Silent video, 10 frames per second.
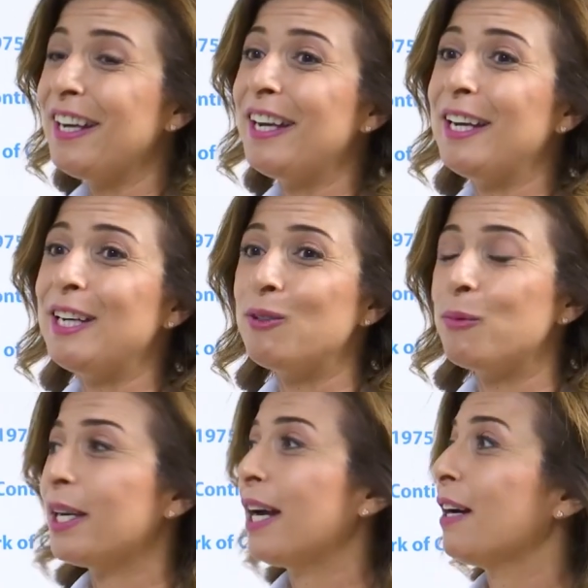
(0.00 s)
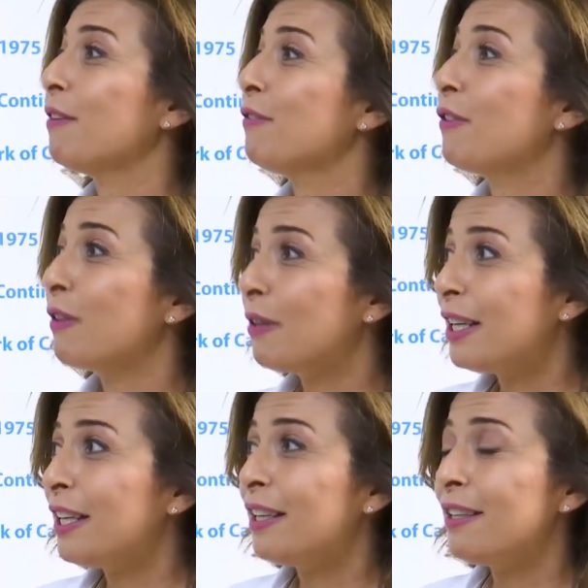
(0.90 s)
and we have
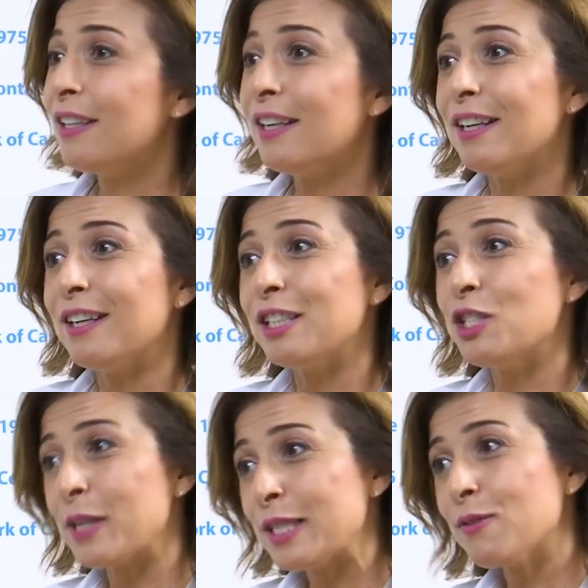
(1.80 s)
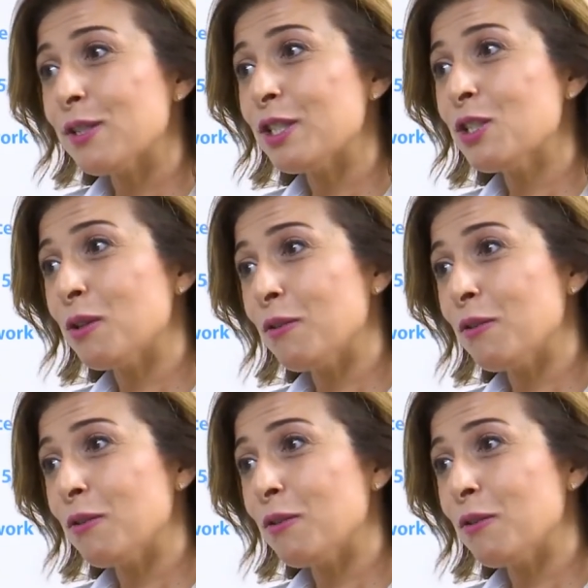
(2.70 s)
3 transferred to